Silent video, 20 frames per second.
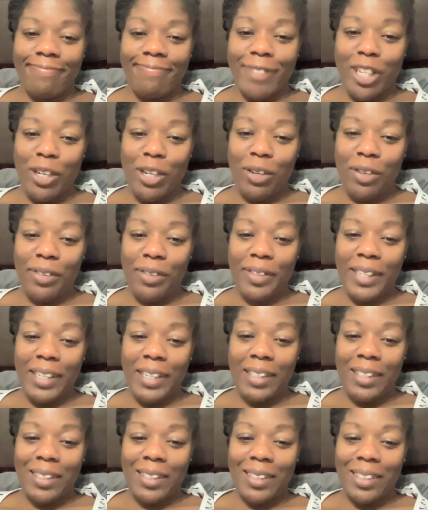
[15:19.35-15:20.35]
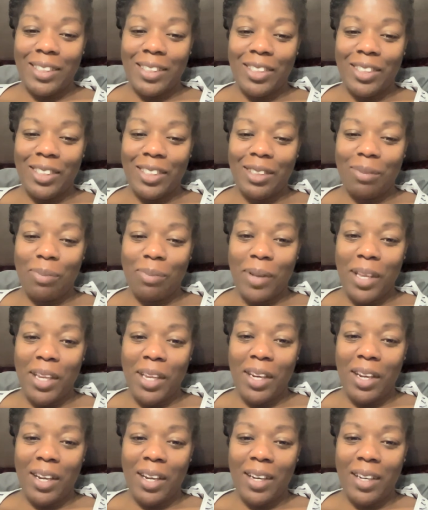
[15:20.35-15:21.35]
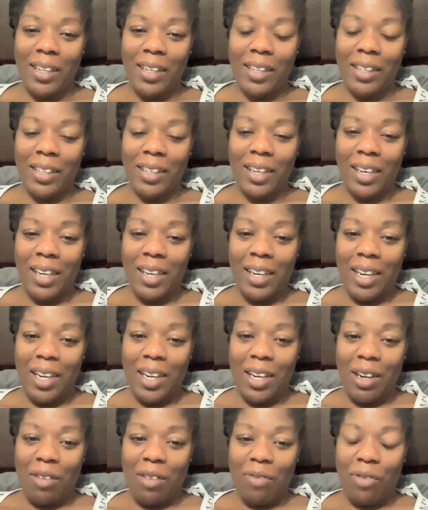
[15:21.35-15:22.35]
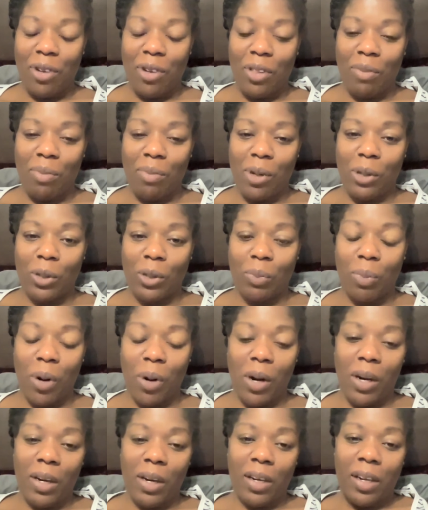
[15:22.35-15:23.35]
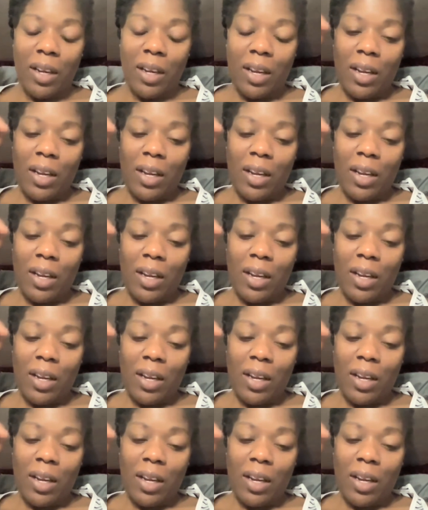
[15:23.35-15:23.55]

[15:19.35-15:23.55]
you know, it's just me and her for the most part.